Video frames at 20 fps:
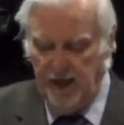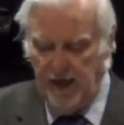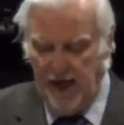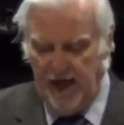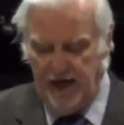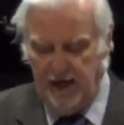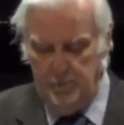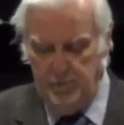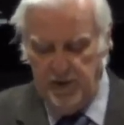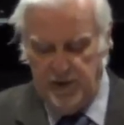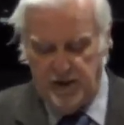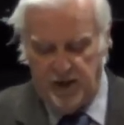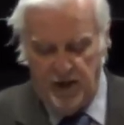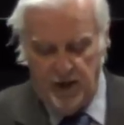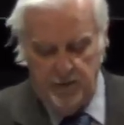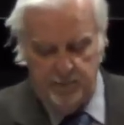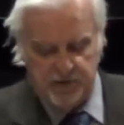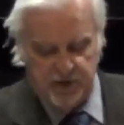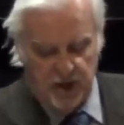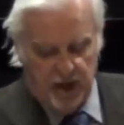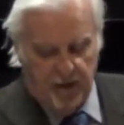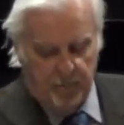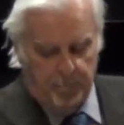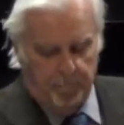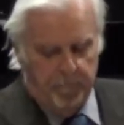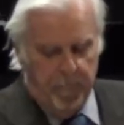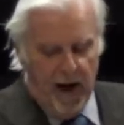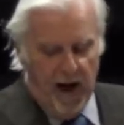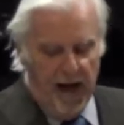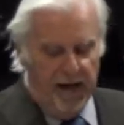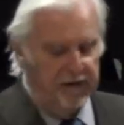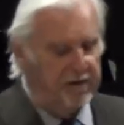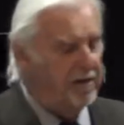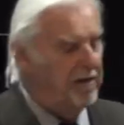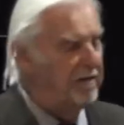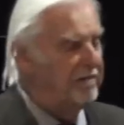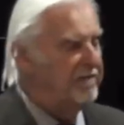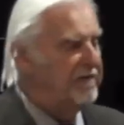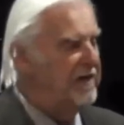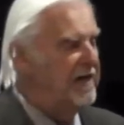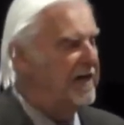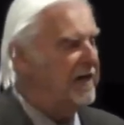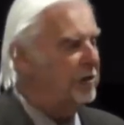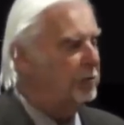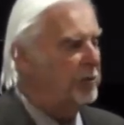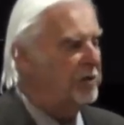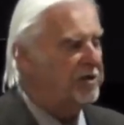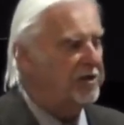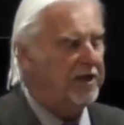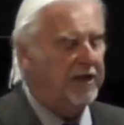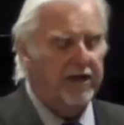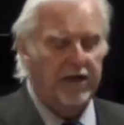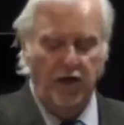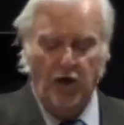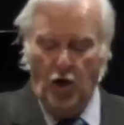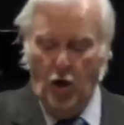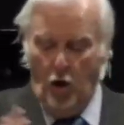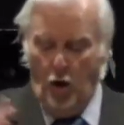and it becomes a bond of iniquity